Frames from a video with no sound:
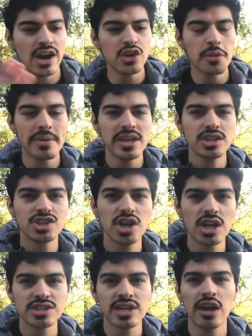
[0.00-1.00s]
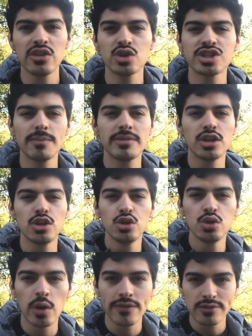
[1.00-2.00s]
you're being judged, now there's something
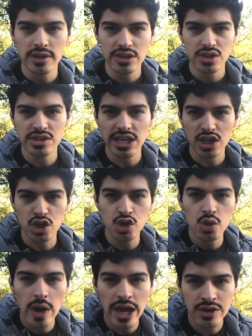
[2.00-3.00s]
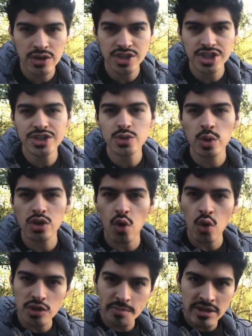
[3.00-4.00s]
new. I feel like there's like new energies with
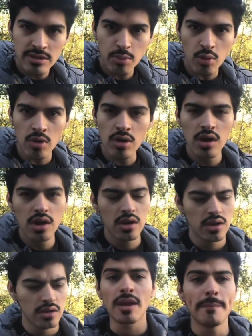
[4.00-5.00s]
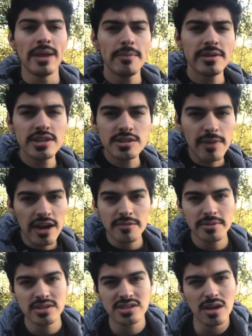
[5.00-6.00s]
old people. Maybe this might have
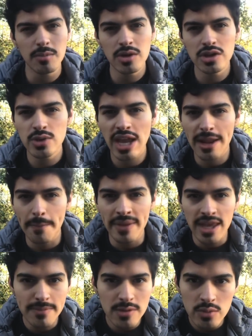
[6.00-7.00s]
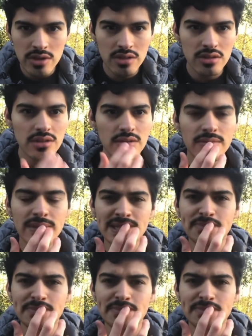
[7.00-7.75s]
been someone you had a baby with. This